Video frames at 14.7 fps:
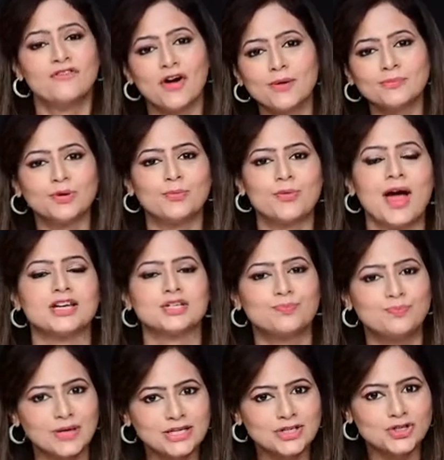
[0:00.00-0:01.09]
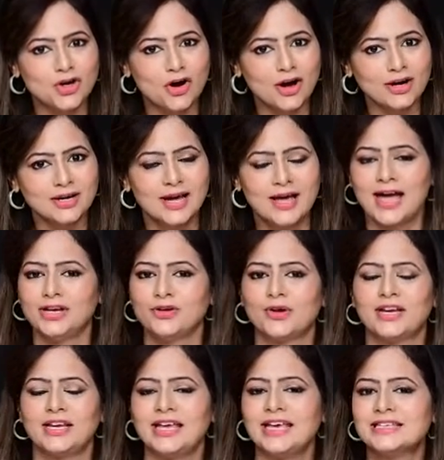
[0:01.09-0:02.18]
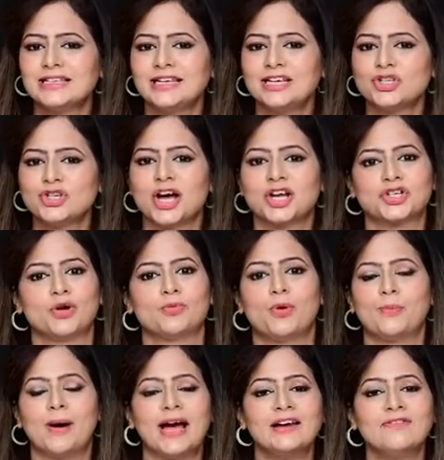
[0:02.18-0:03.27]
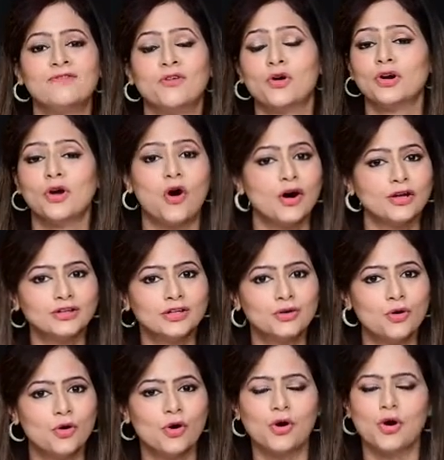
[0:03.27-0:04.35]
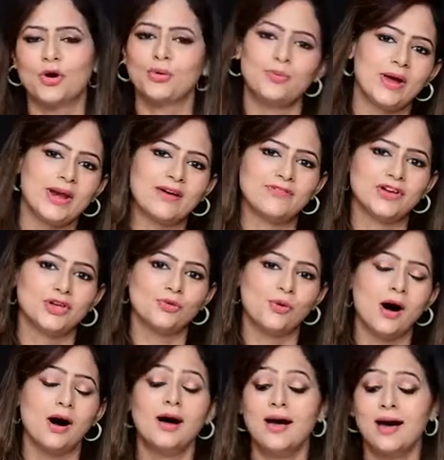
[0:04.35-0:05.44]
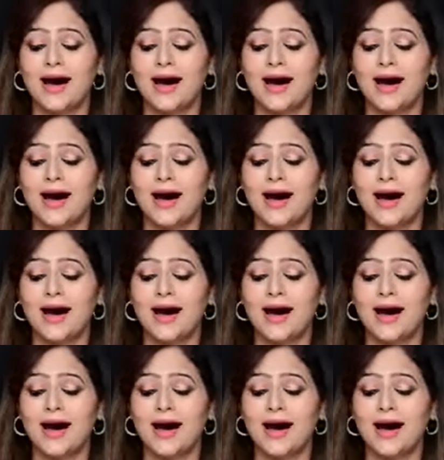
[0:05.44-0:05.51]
from the brand pTron and you can easily charge your mobile phone on the go or wherever you are.